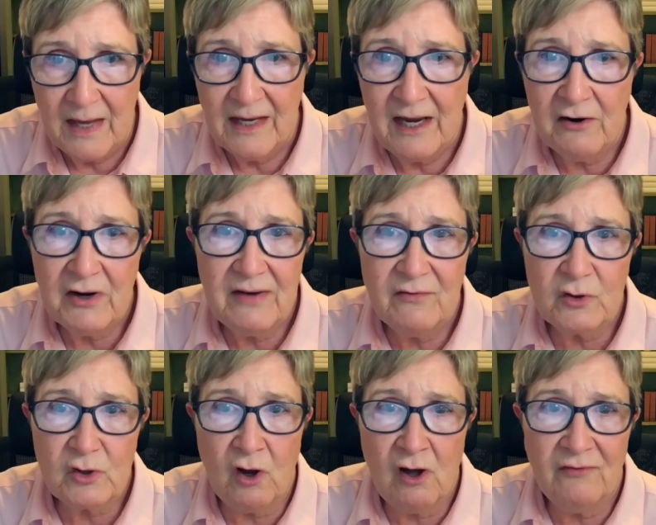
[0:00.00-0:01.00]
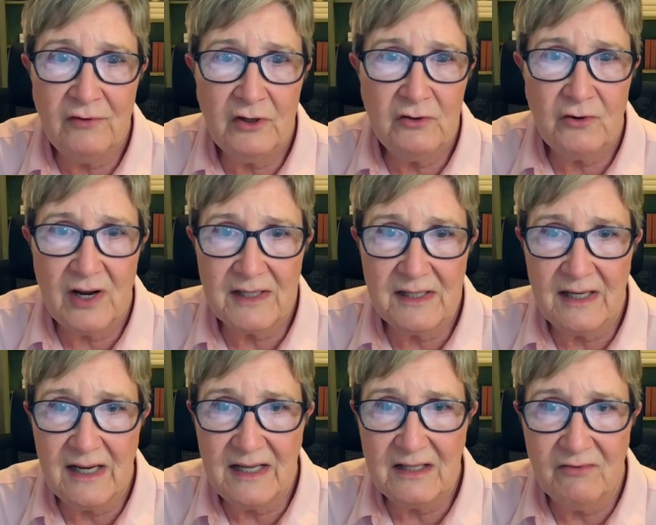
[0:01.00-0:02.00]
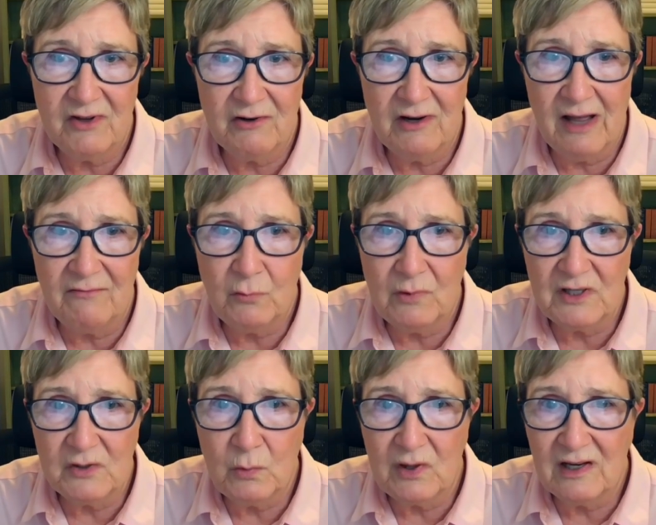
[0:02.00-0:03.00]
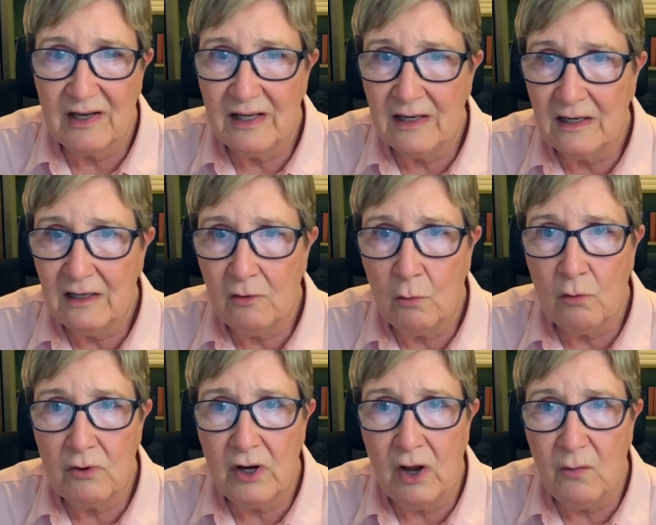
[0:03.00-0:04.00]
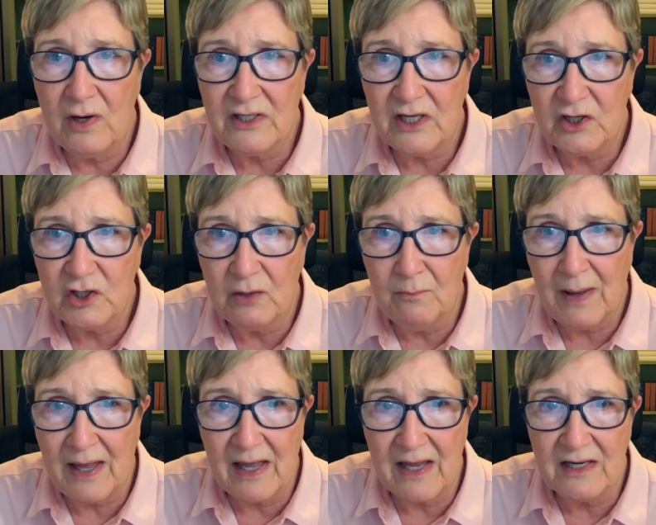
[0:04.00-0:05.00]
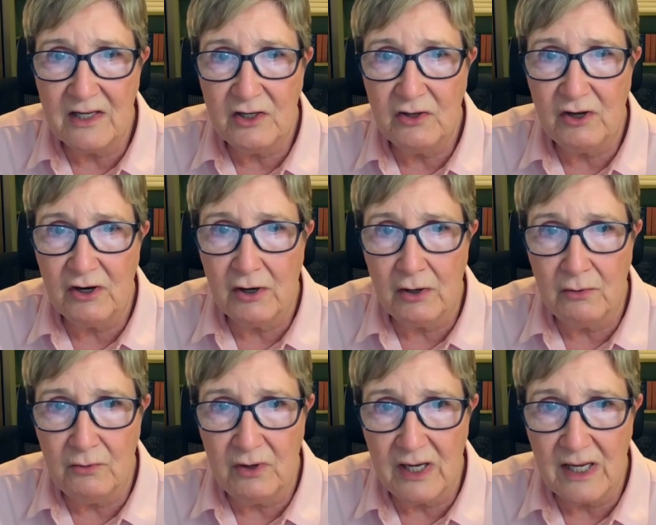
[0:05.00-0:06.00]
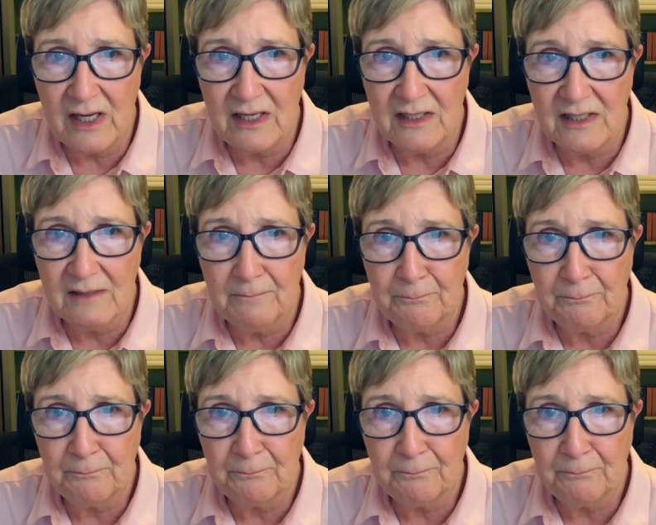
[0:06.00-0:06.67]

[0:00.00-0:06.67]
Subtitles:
Caregivers often address the needs of their loved ones with little or no attention paid to their own needs.